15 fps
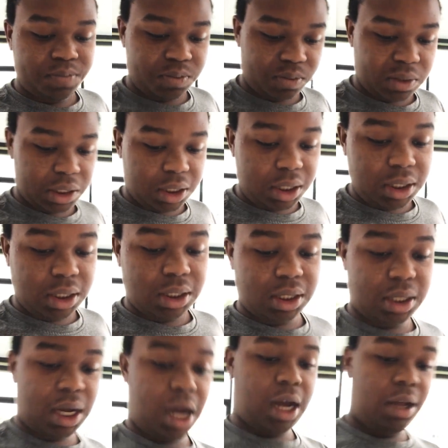Now this is
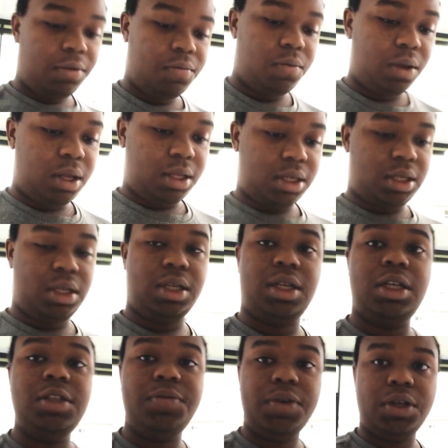an iPhone.
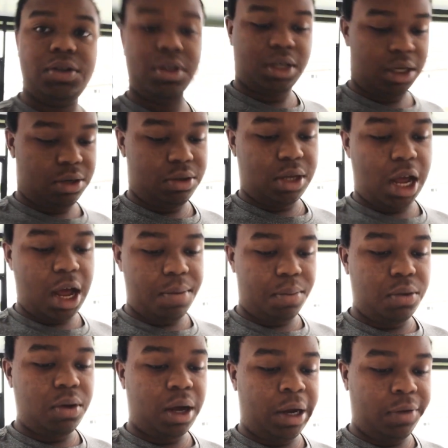His video title is
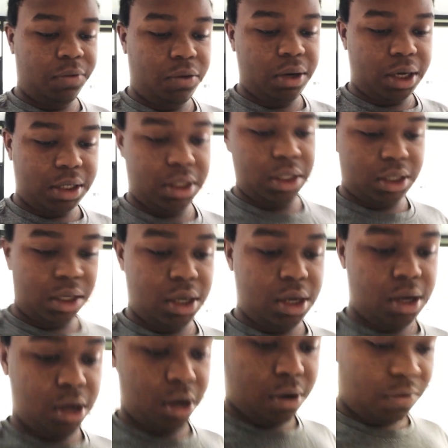Apple iPhone SE
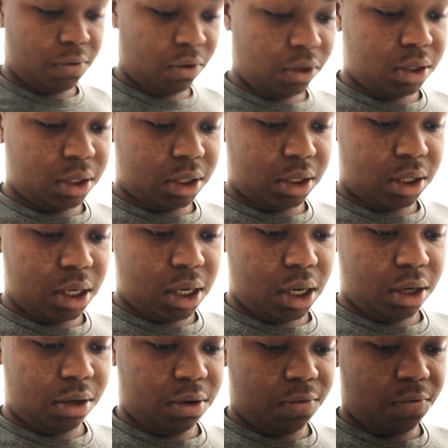versus
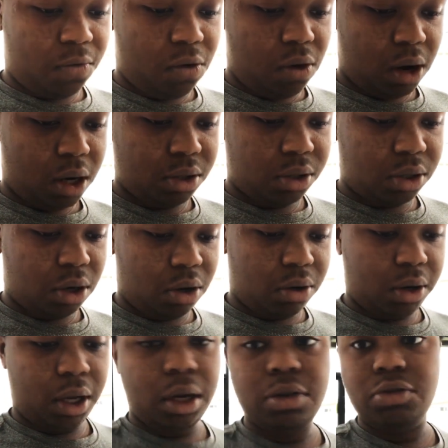the
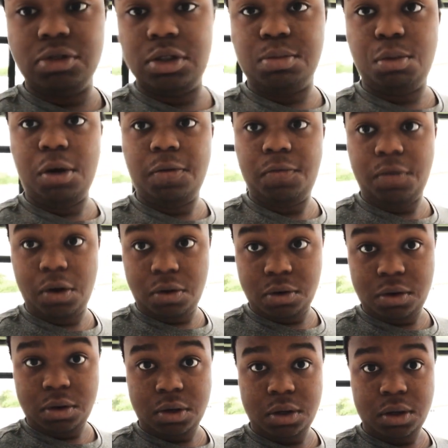$400 Android smartphone.
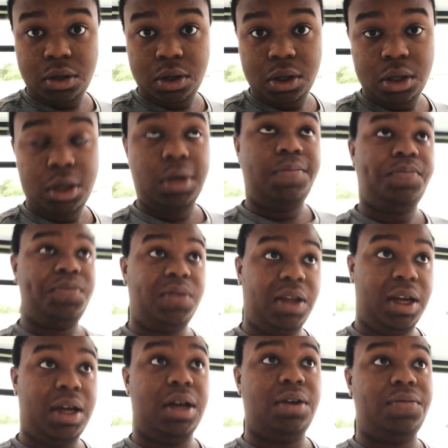
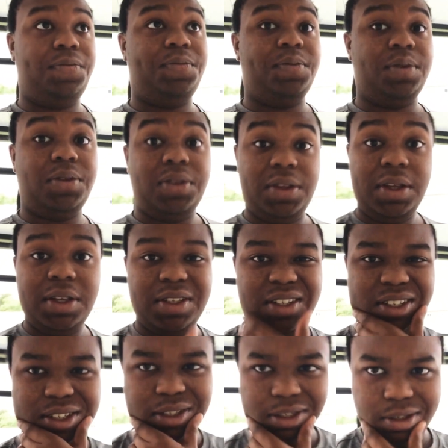Now this is
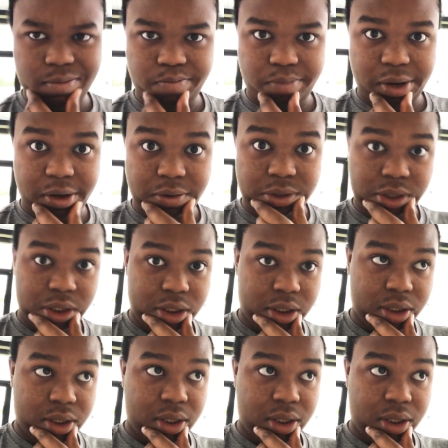like a comparison.